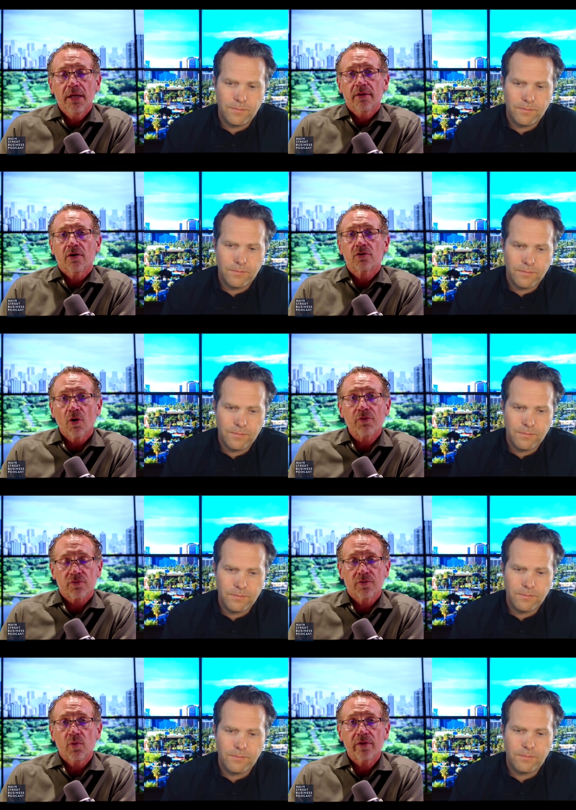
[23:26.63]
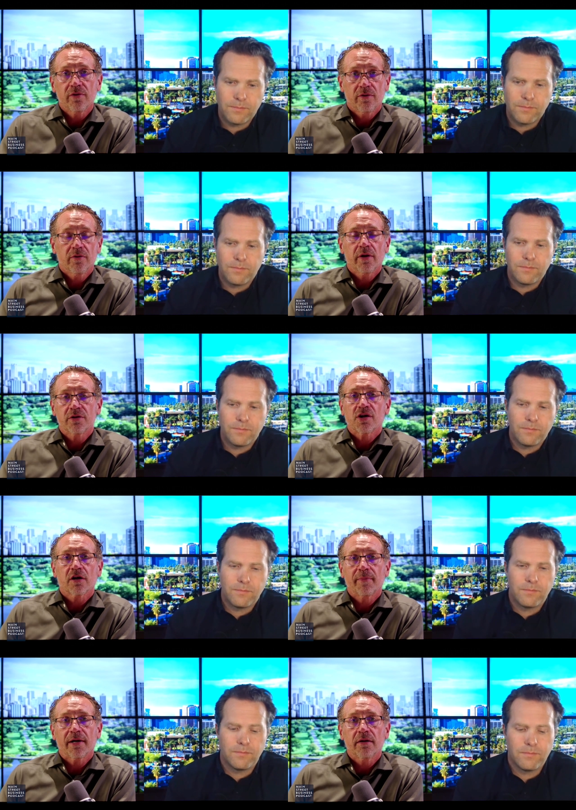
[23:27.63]
Speaker 1: they'll go through with you and talk
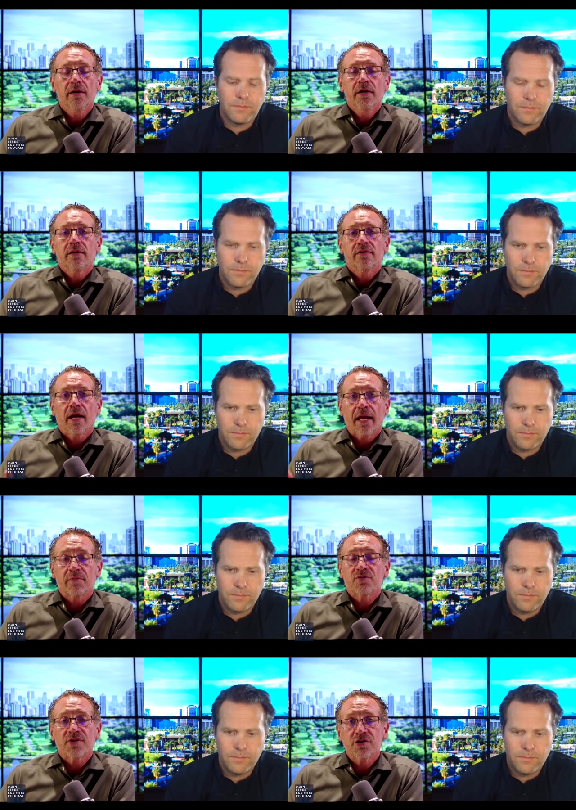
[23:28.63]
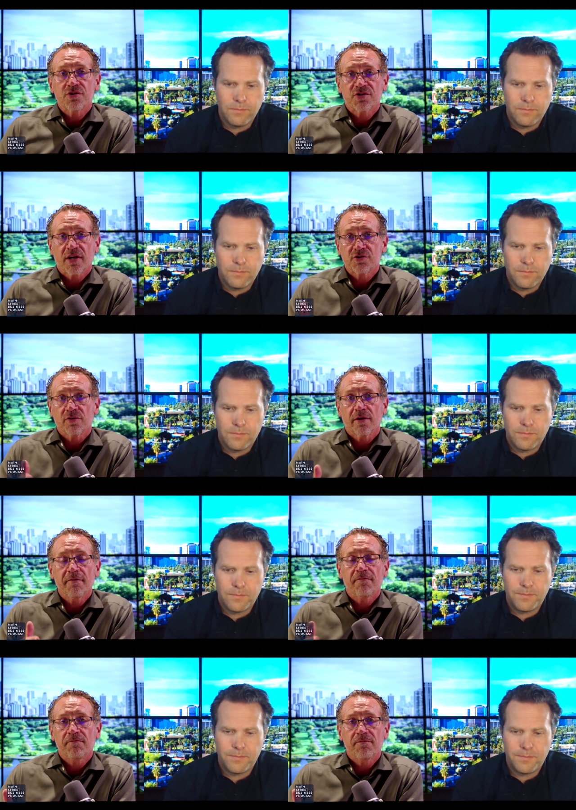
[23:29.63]
about the amortization schedule that
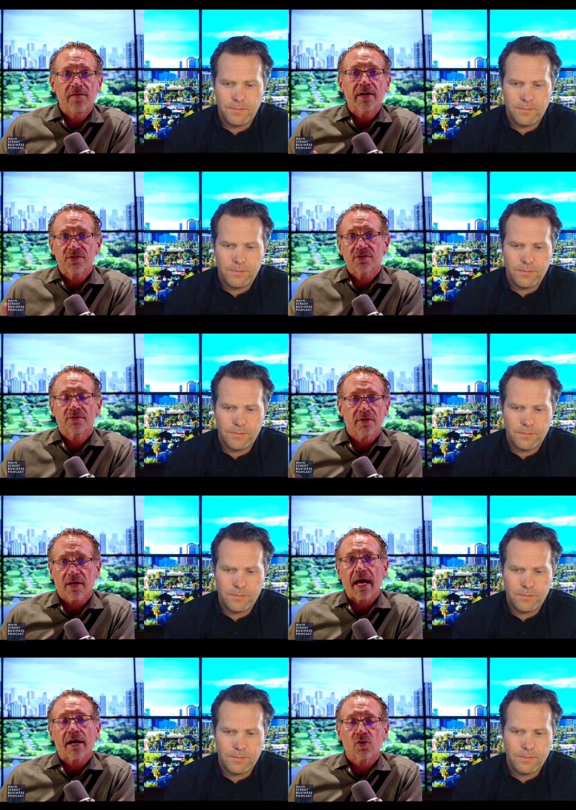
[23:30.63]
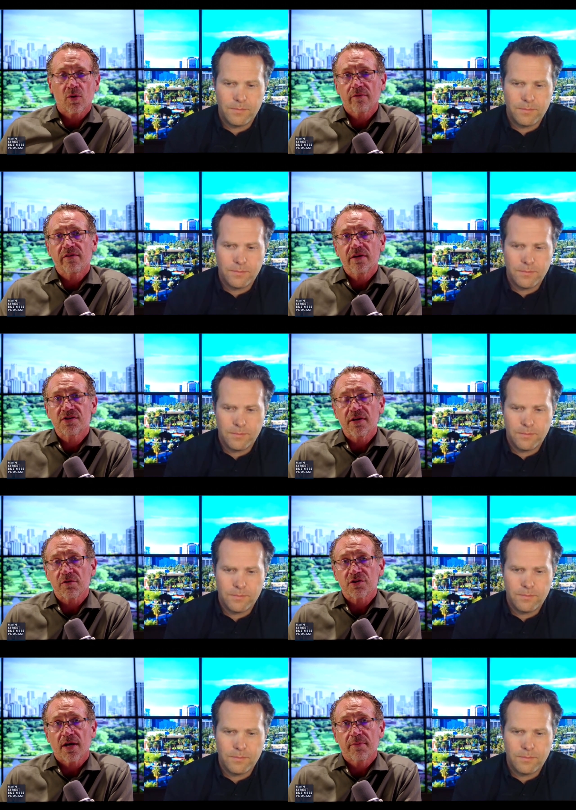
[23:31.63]
fits the category of these
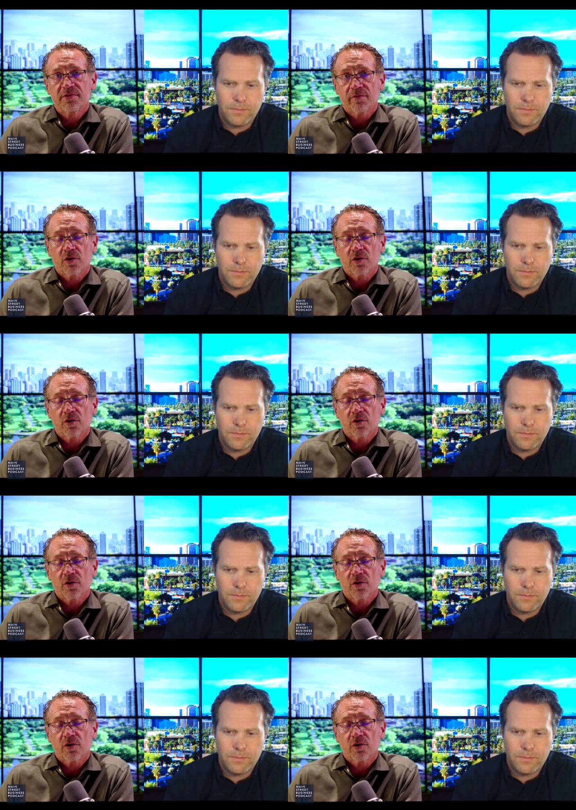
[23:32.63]
different types of